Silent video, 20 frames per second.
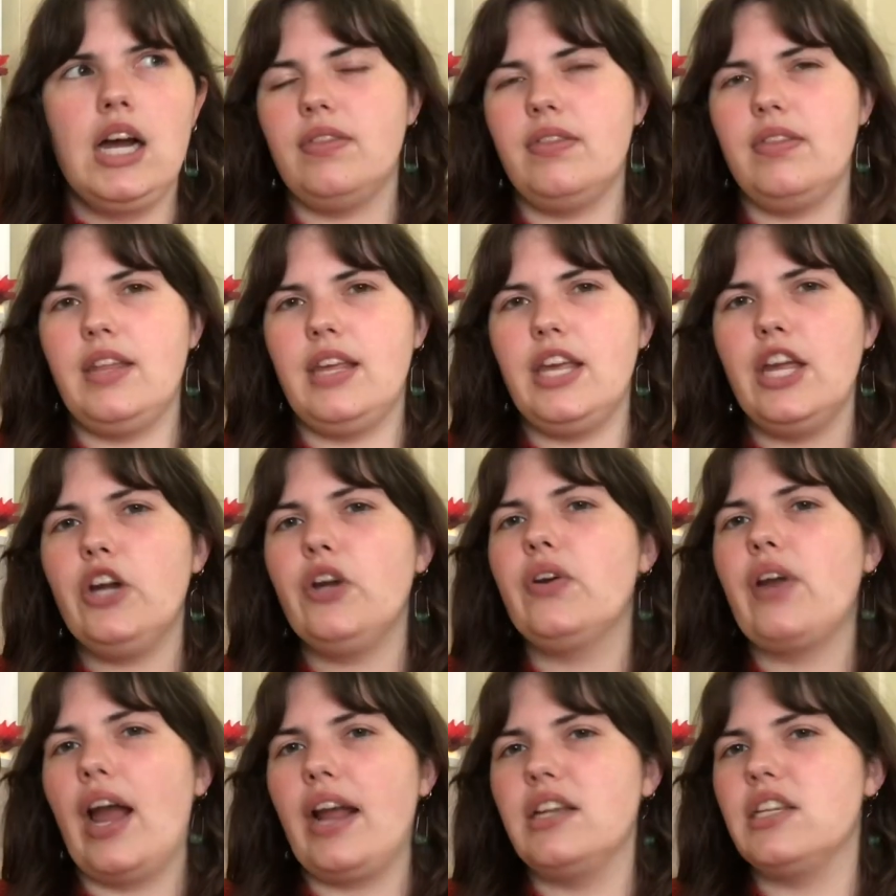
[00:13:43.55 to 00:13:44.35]
The
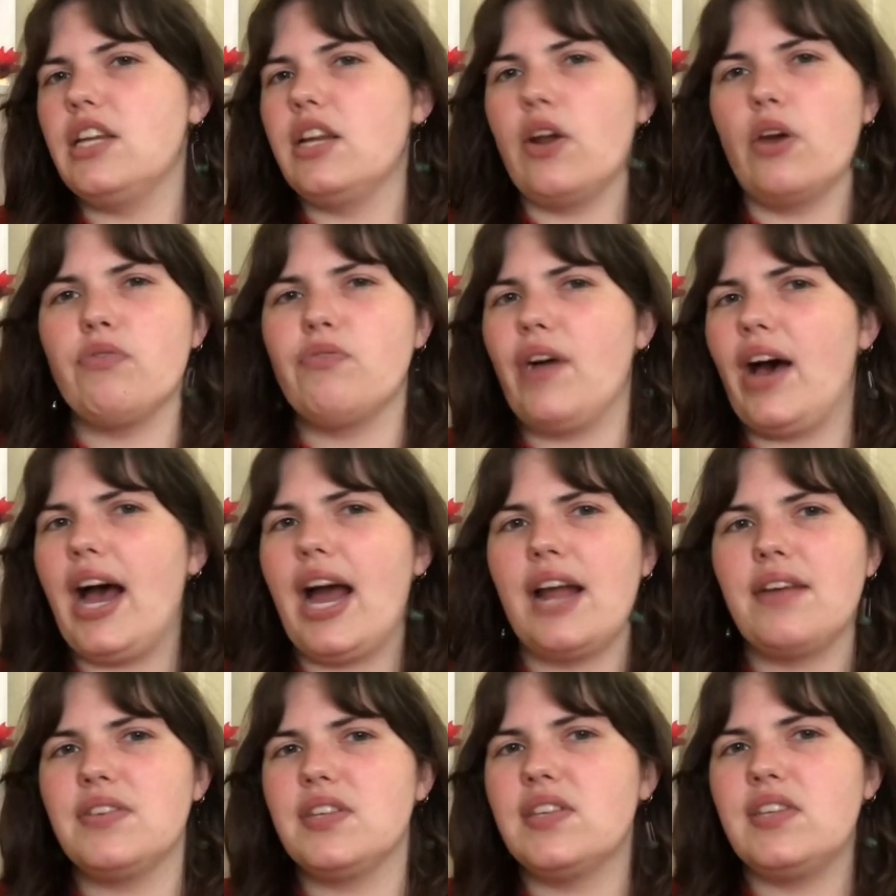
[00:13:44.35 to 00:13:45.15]
year
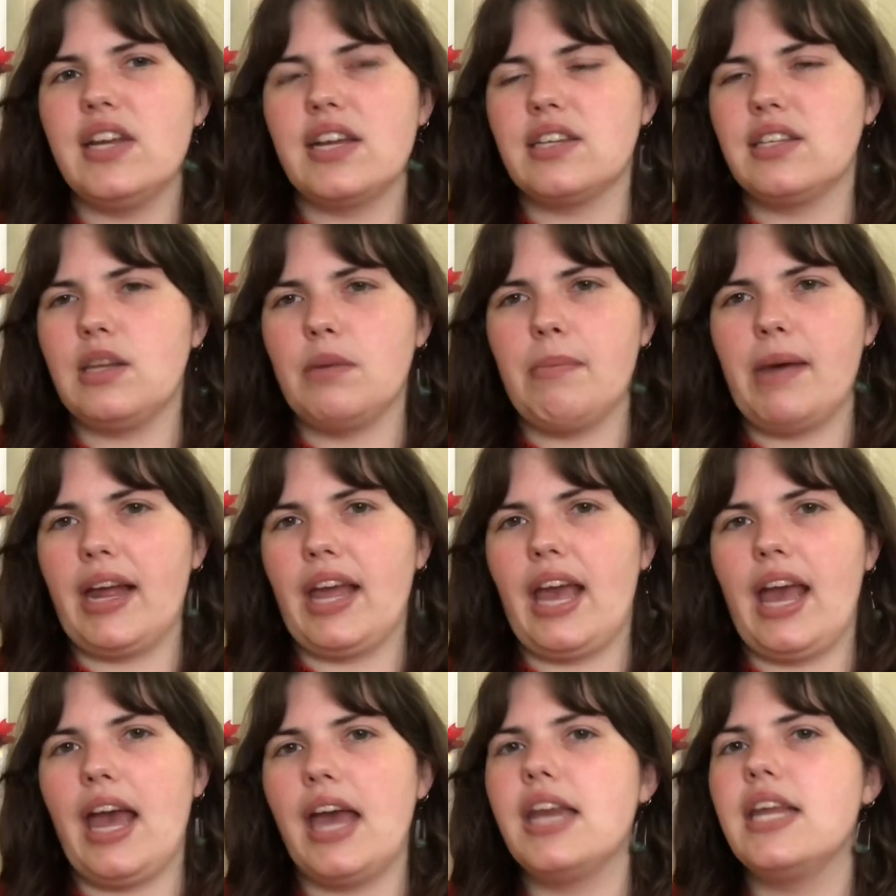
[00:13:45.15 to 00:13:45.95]
1905 sticks in my
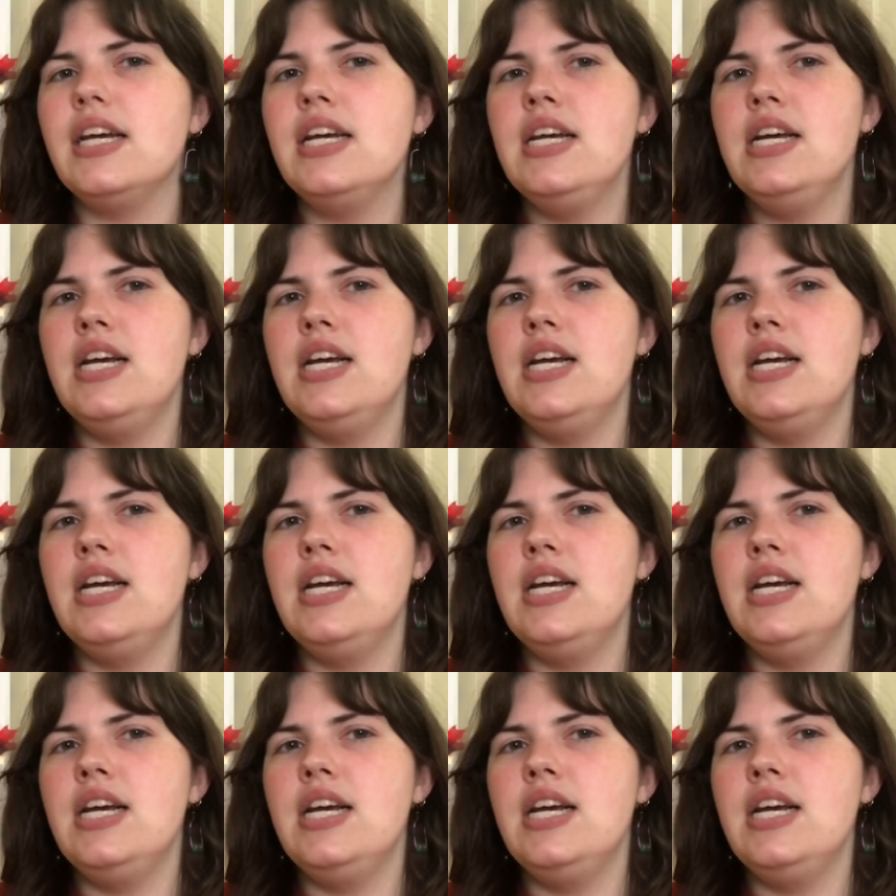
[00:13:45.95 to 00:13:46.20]
head